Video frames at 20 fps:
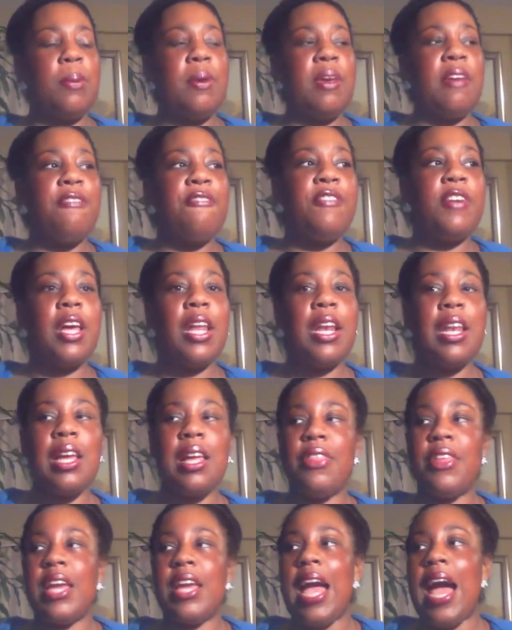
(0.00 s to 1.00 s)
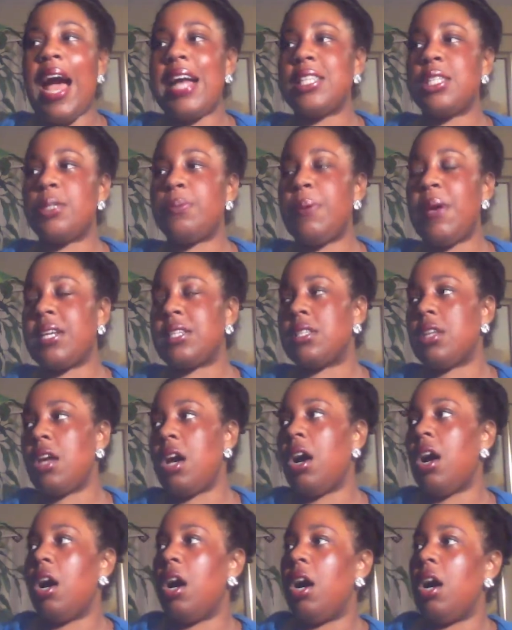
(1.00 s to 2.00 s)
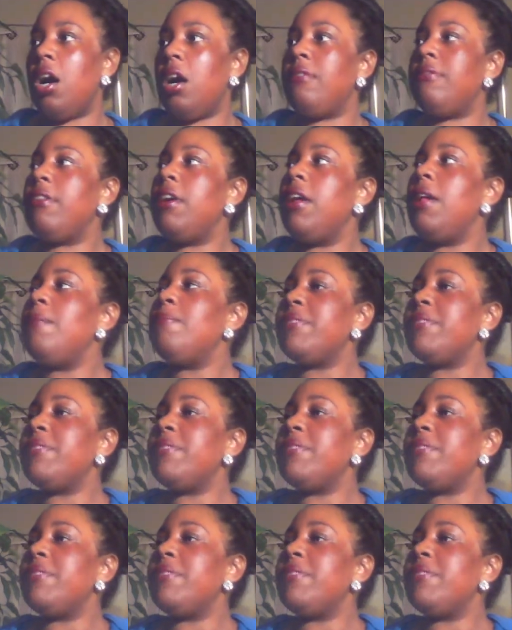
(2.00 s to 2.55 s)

be feeling the aspects of